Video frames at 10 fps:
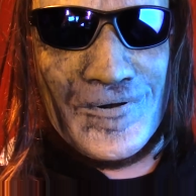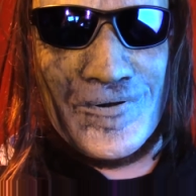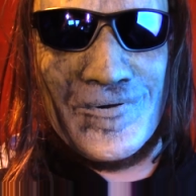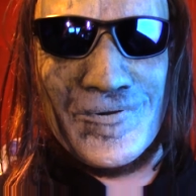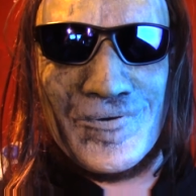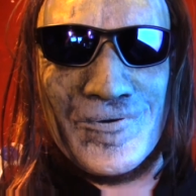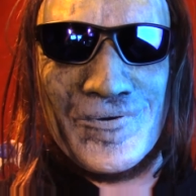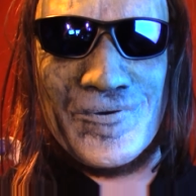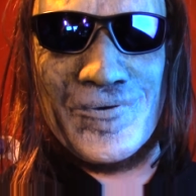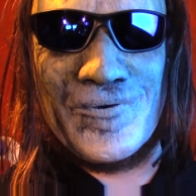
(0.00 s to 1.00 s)
I'd listened
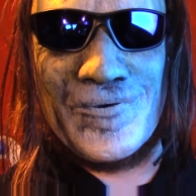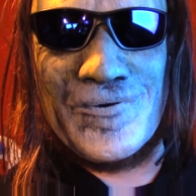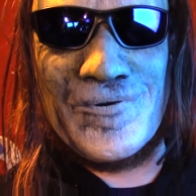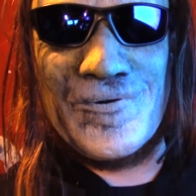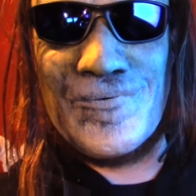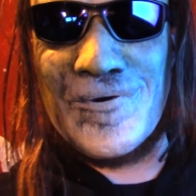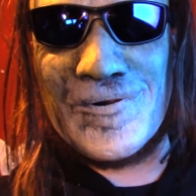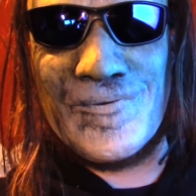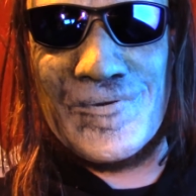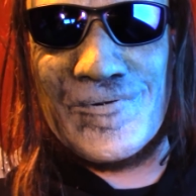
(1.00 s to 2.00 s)
to the new
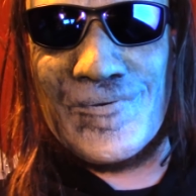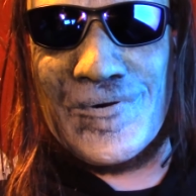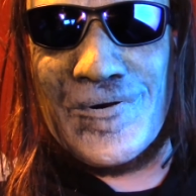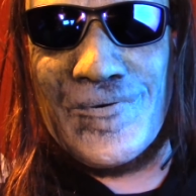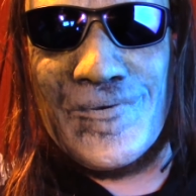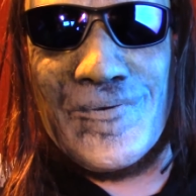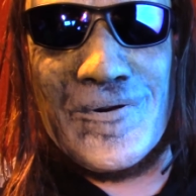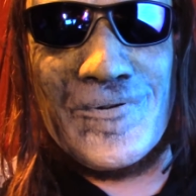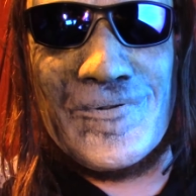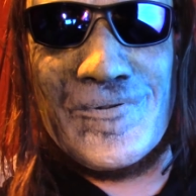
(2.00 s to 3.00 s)
Breaking Benjamin album, I
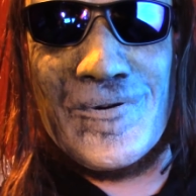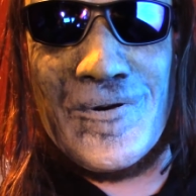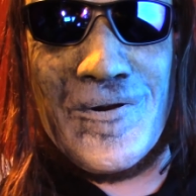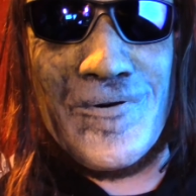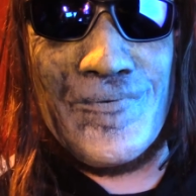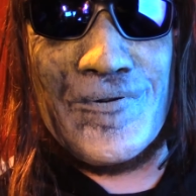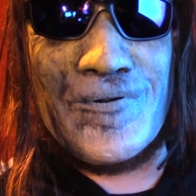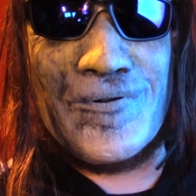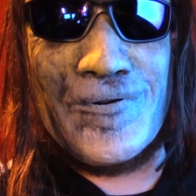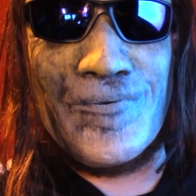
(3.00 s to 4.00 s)
don't even know how many
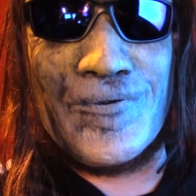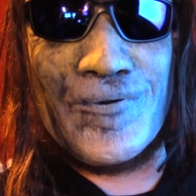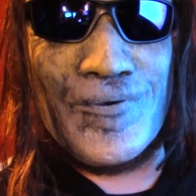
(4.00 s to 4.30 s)
times on